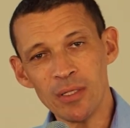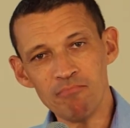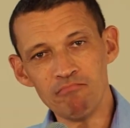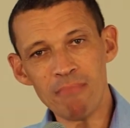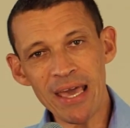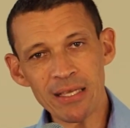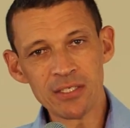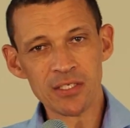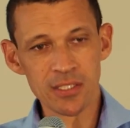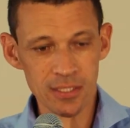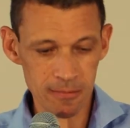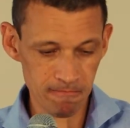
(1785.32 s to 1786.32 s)

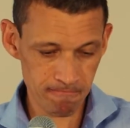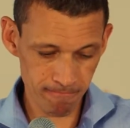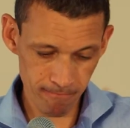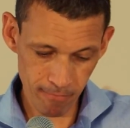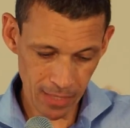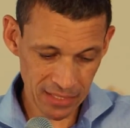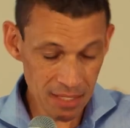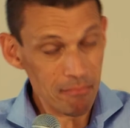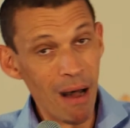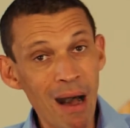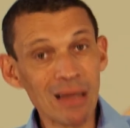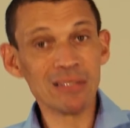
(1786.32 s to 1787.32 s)
makes
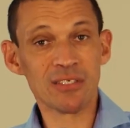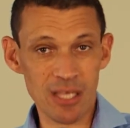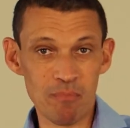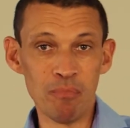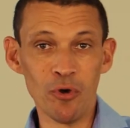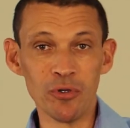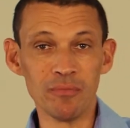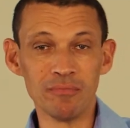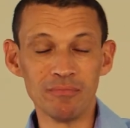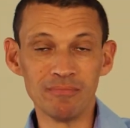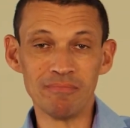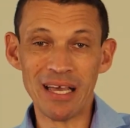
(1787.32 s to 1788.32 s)
demands upon
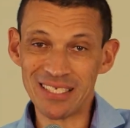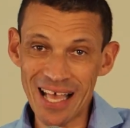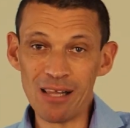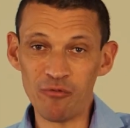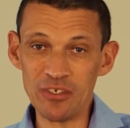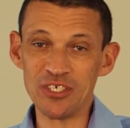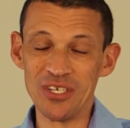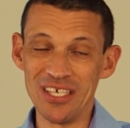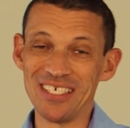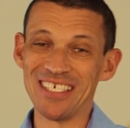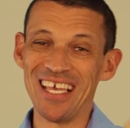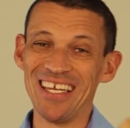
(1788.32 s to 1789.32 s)
my
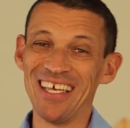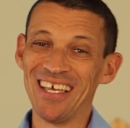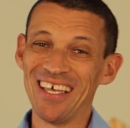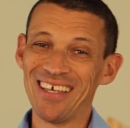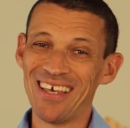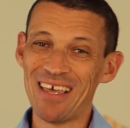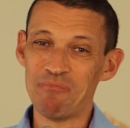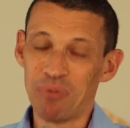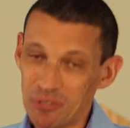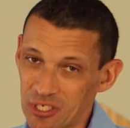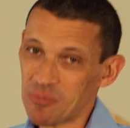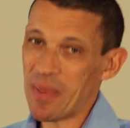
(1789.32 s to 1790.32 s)
selfishness and
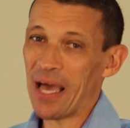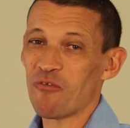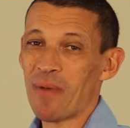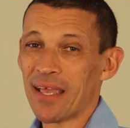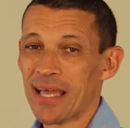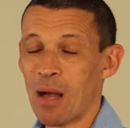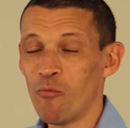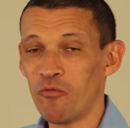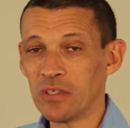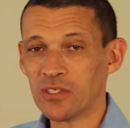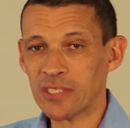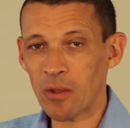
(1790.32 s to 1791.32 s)
pushes me out of my
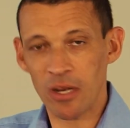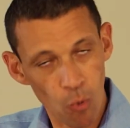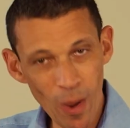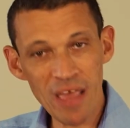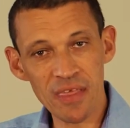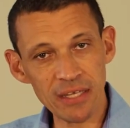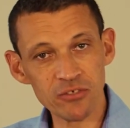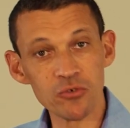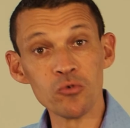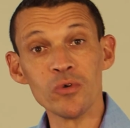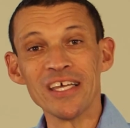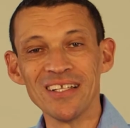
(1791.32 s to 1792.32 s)
comfort zone in a way that is
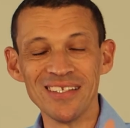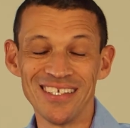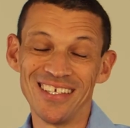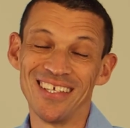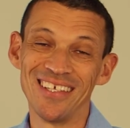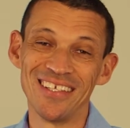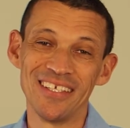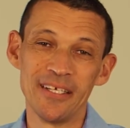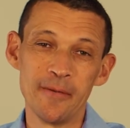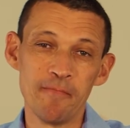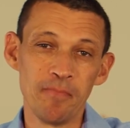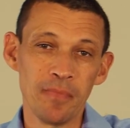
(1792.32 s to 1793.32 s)
real.
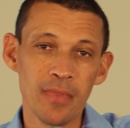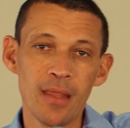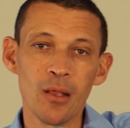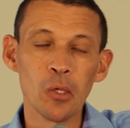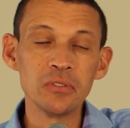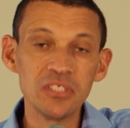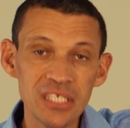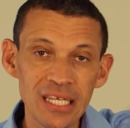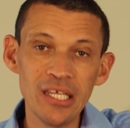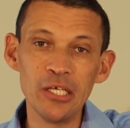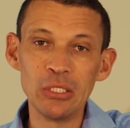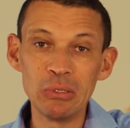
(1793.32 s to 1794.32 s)

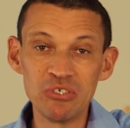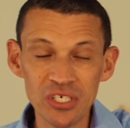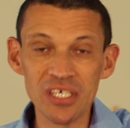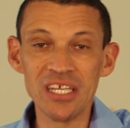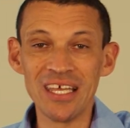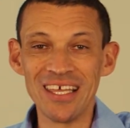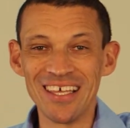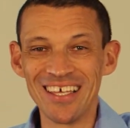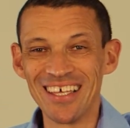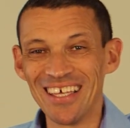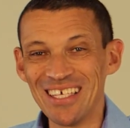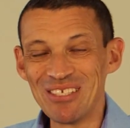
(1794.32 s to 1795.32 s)
Continue to journey
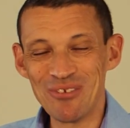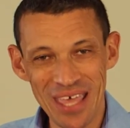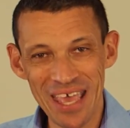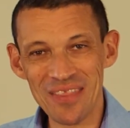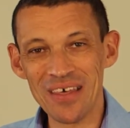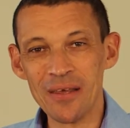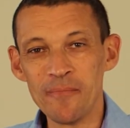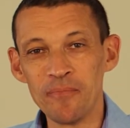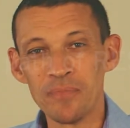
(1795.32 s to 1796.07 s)
together